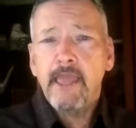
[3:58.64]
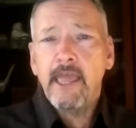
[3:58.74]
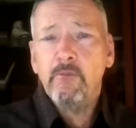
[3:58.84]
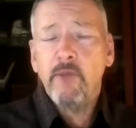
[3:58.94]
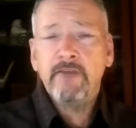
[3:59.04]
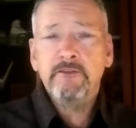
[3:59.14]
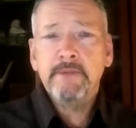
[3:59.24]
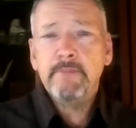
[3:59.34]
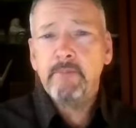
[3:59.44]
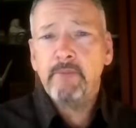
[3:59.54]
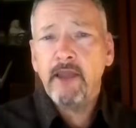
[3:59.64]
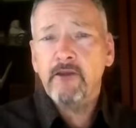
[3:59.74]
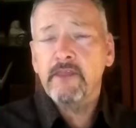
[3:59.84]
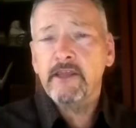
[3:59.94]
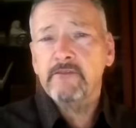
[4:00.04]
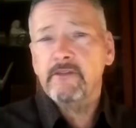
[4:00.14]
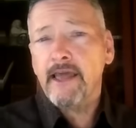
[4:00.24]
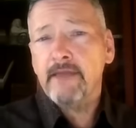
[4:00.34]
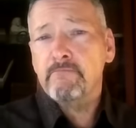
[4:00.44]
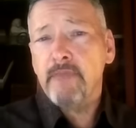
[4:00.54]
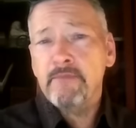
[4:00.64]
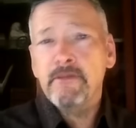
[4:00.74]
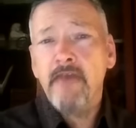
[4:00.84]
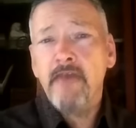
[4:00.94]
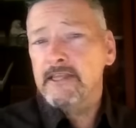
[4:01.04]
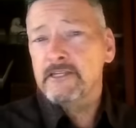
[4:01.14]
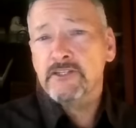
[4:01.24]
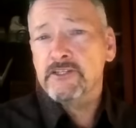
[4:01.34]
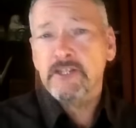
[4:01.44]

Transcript: And we have to be prepared that, that maybe that is the